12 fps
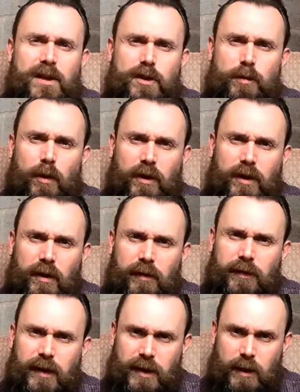Small
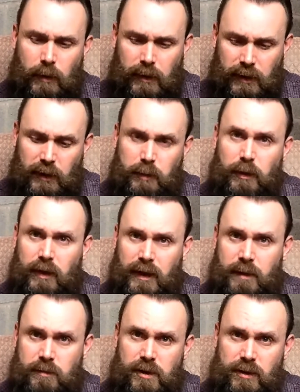enough that you weren't going to put an
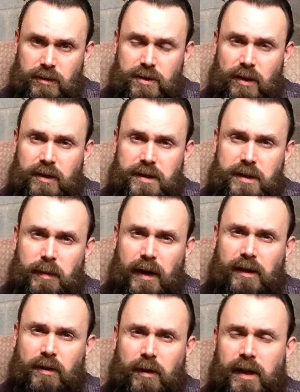absolute ton of
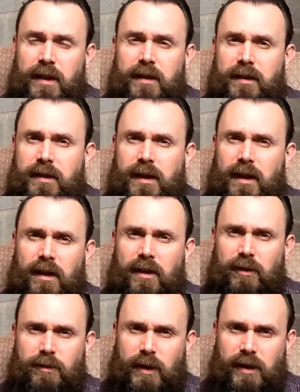tobacco in, get
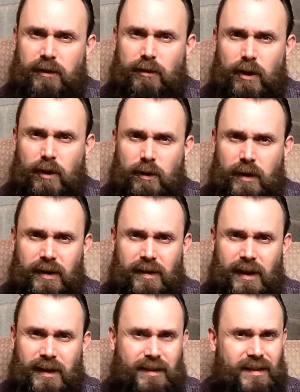halfway through and
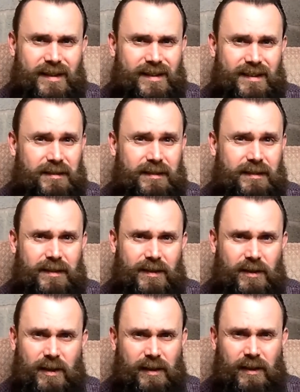think, this,
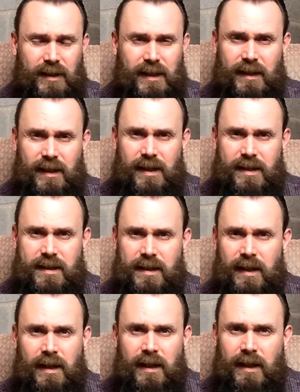not liking this,
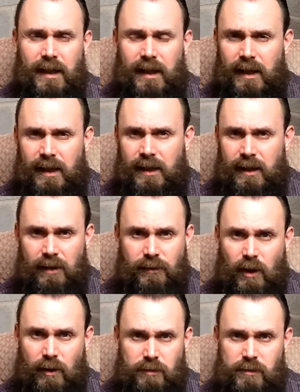I've
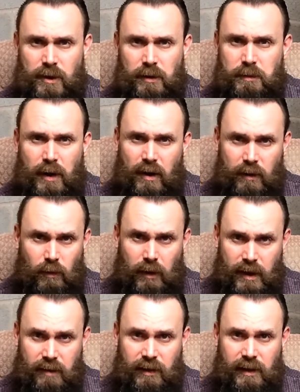got tongue bite,
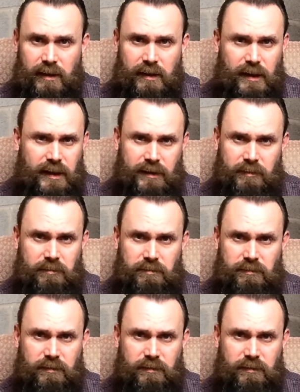whatever, and